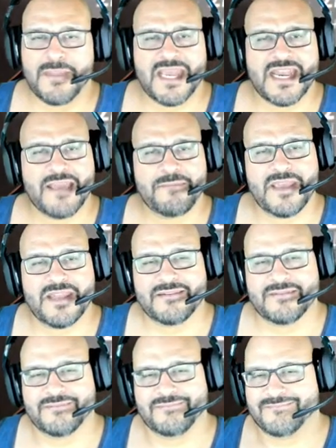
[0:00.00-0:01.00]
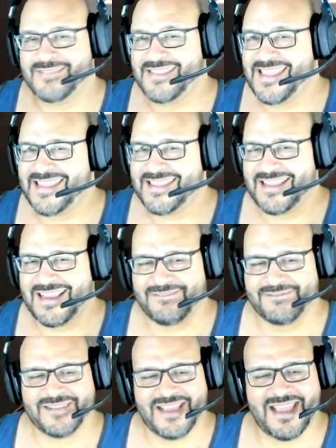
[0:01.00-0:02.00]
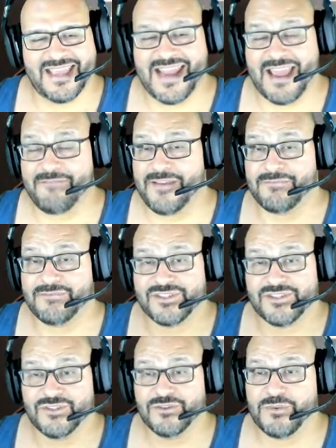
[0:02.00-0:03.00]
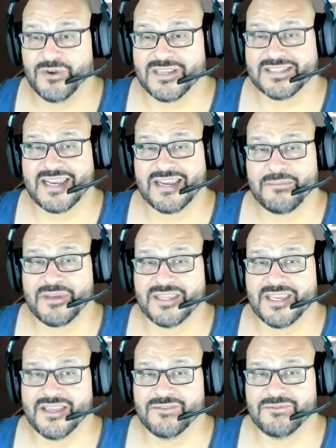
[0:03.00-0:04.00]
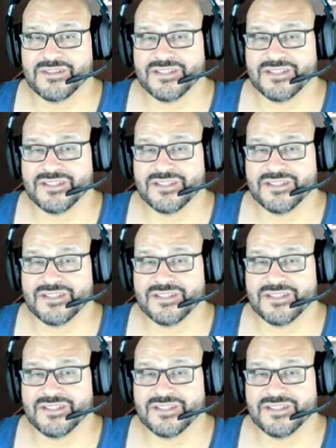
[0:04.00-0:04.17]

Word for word: and I've been uh, and I've been super excited about the other ones.